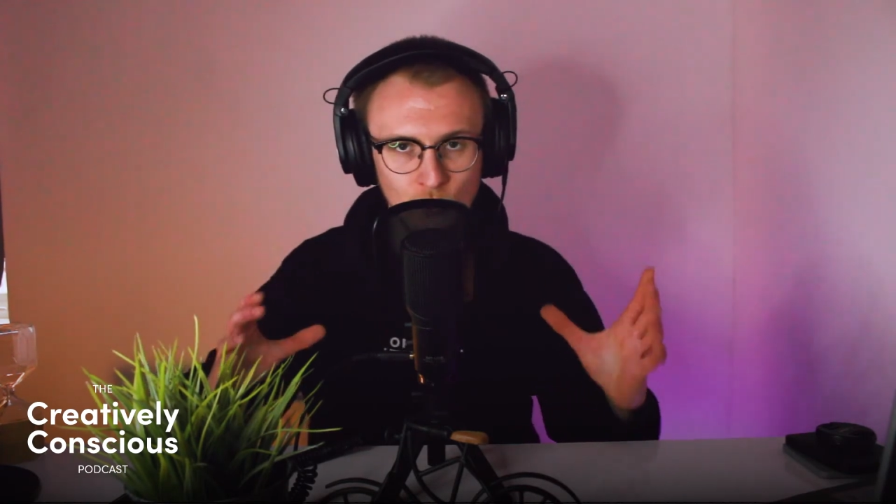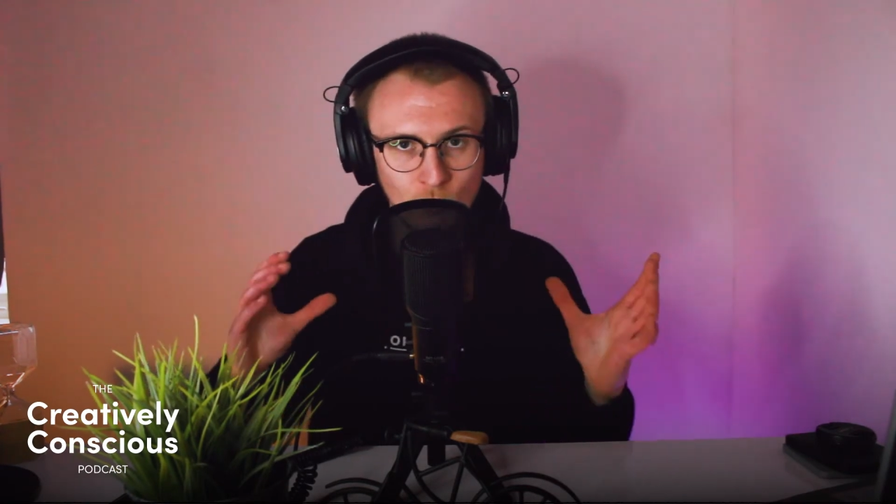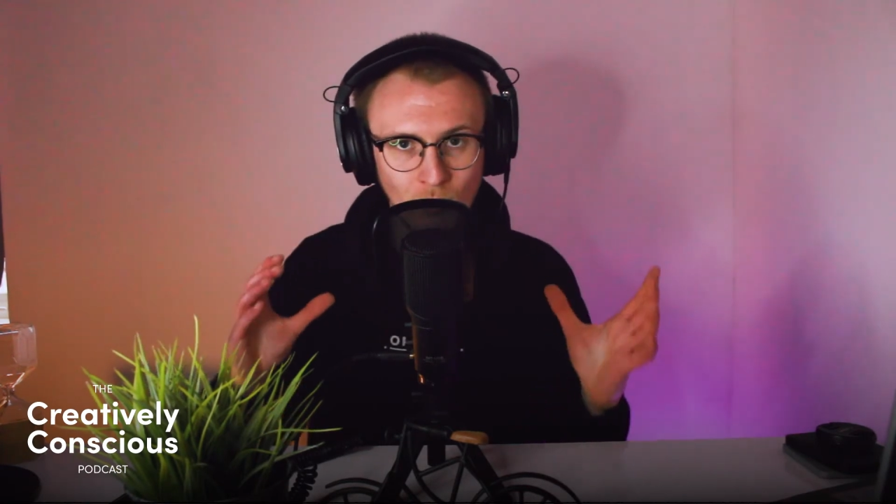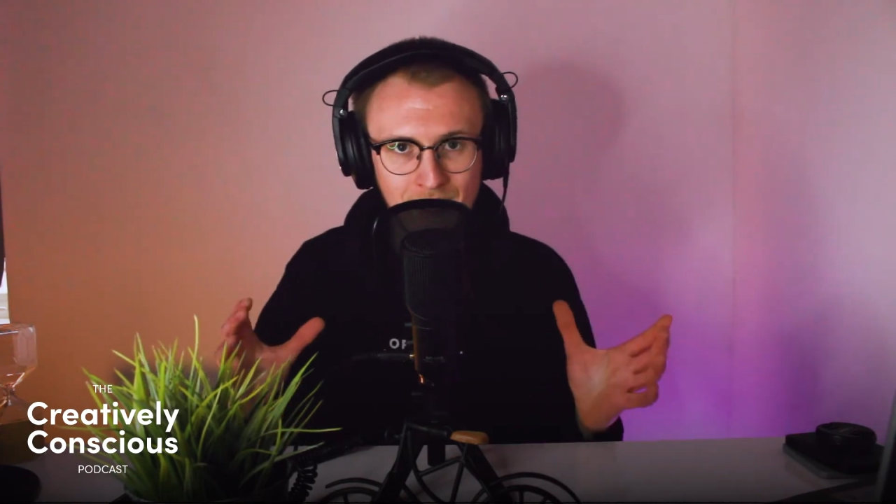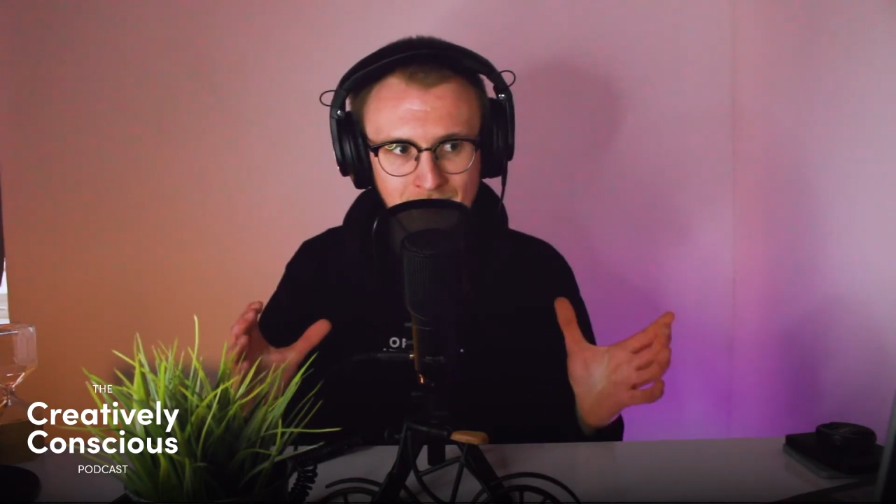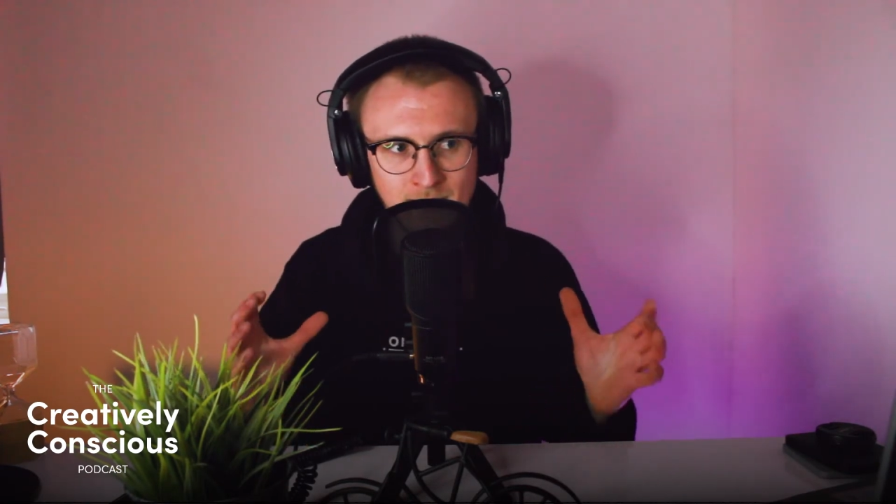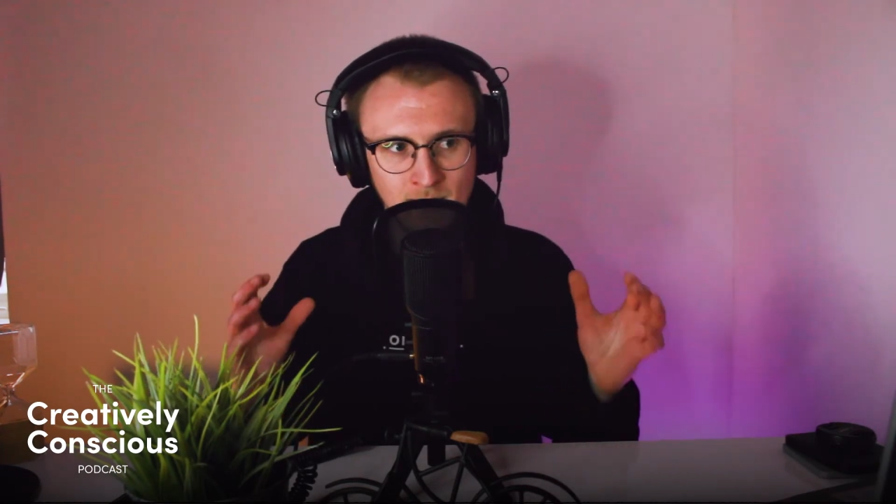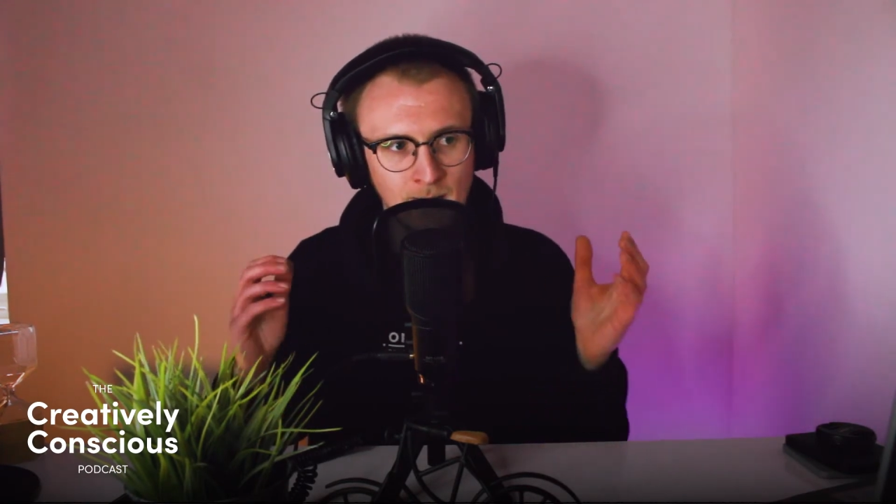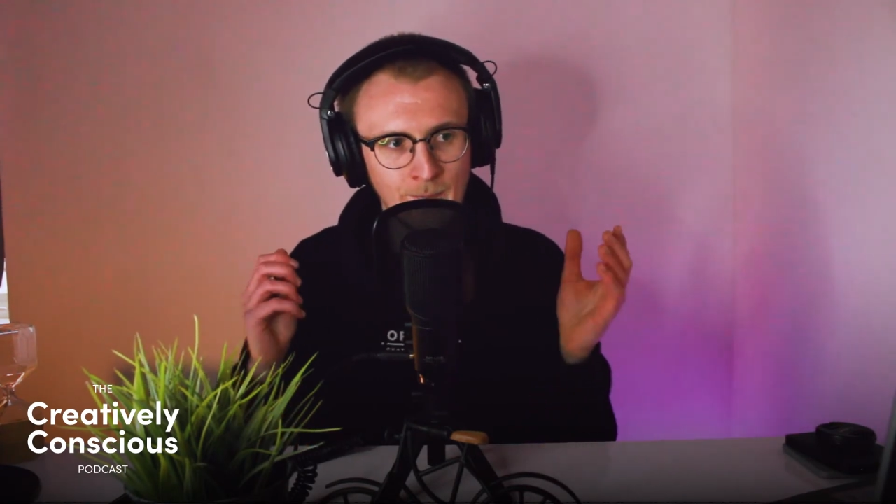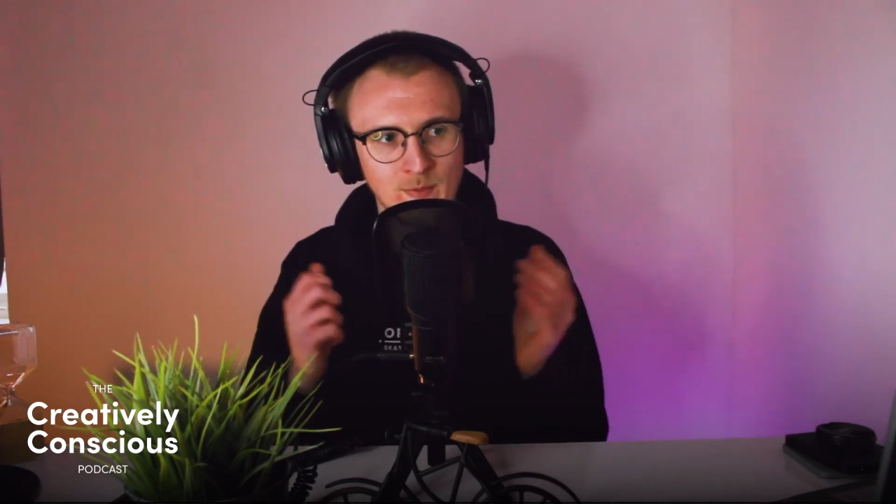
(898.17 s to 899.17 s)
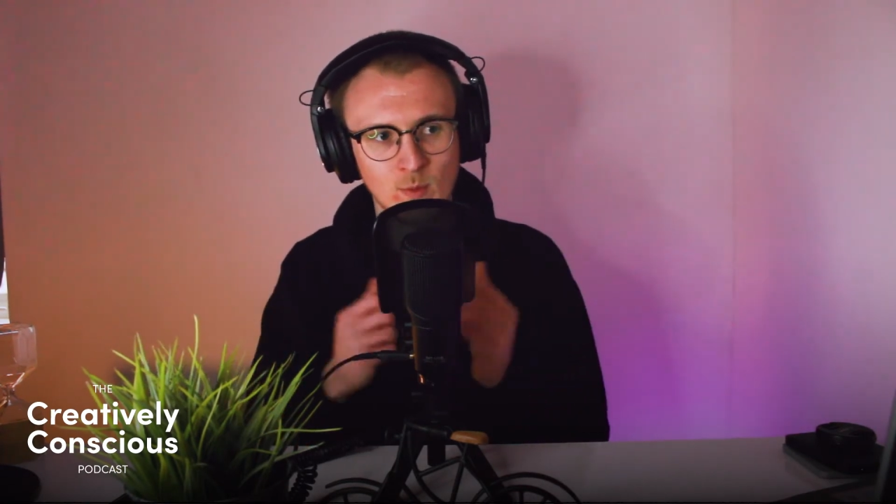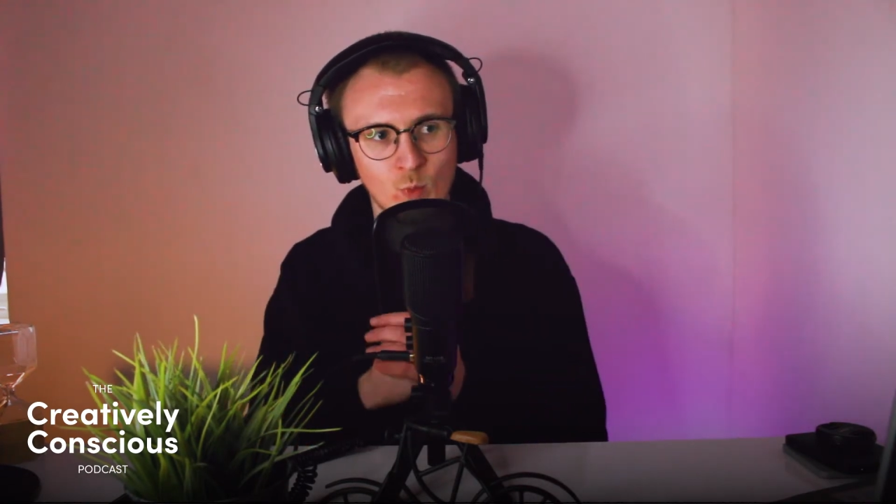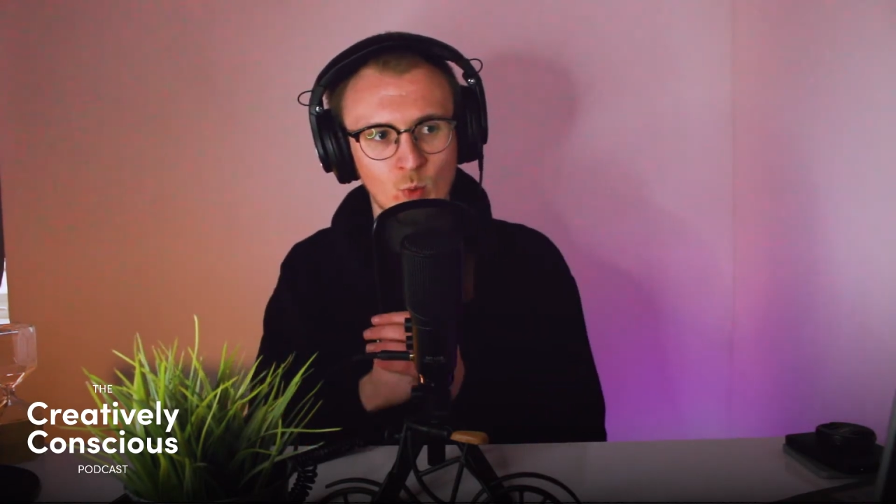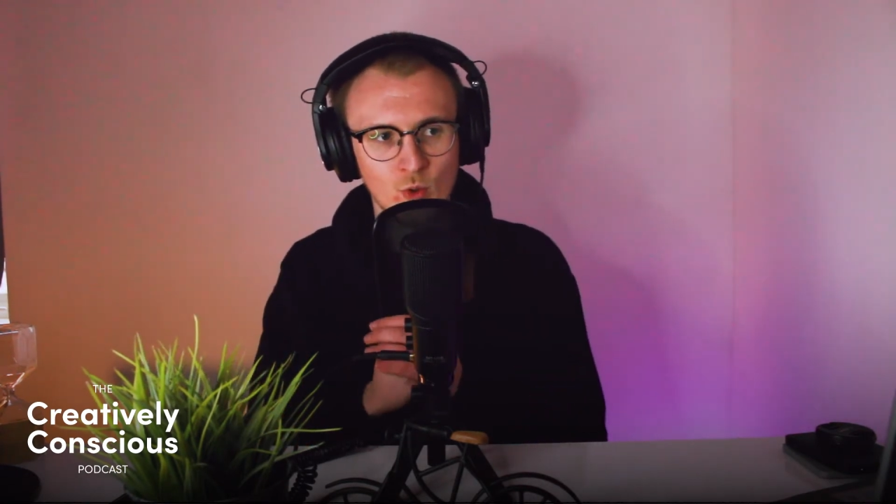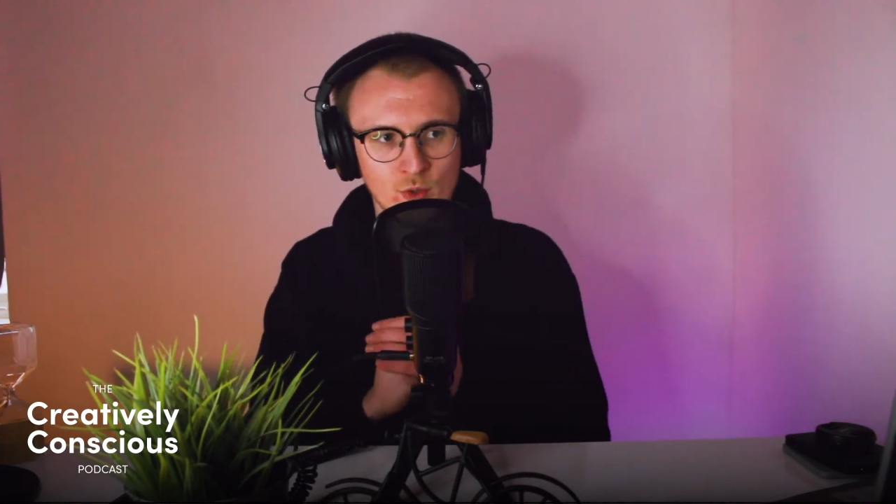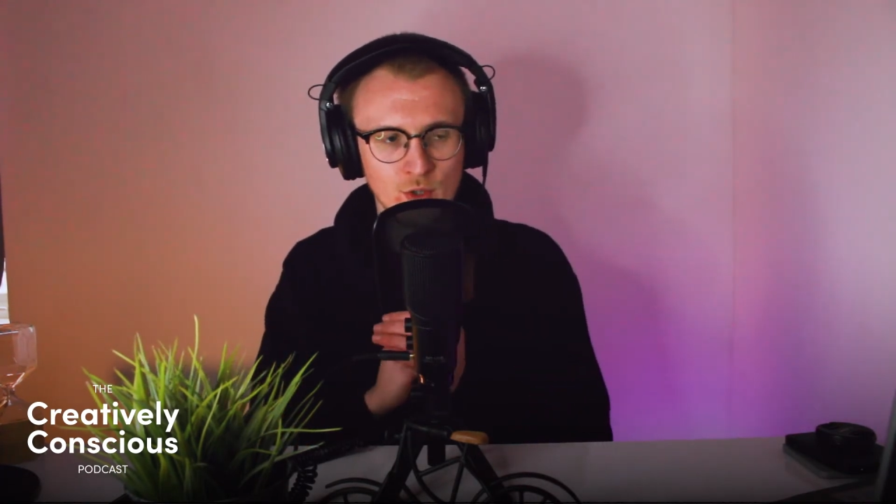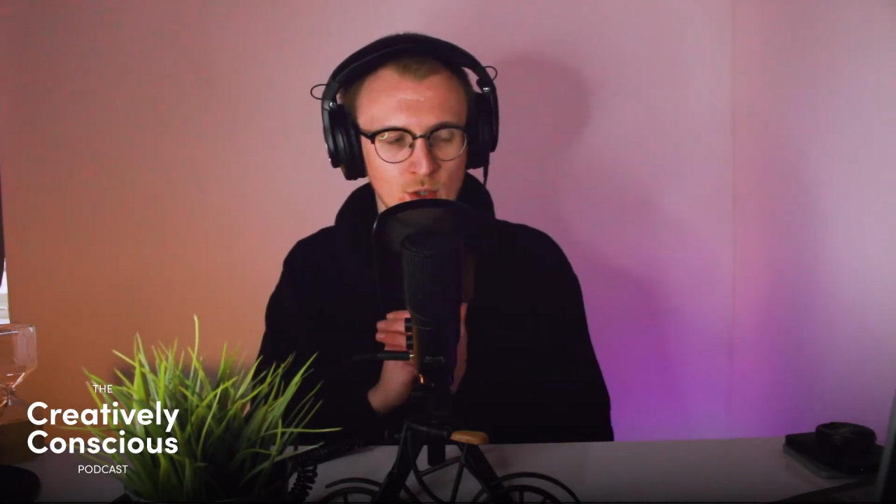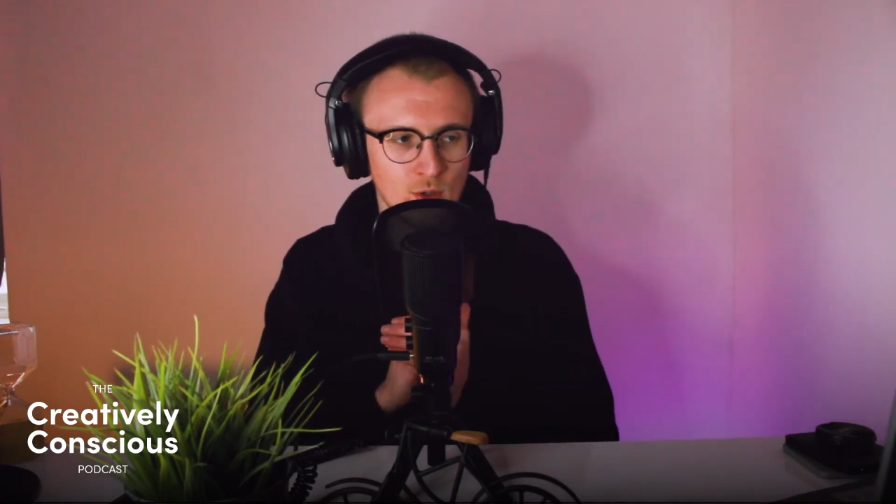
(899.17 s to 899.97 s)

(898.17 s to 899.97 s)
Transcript: grades was,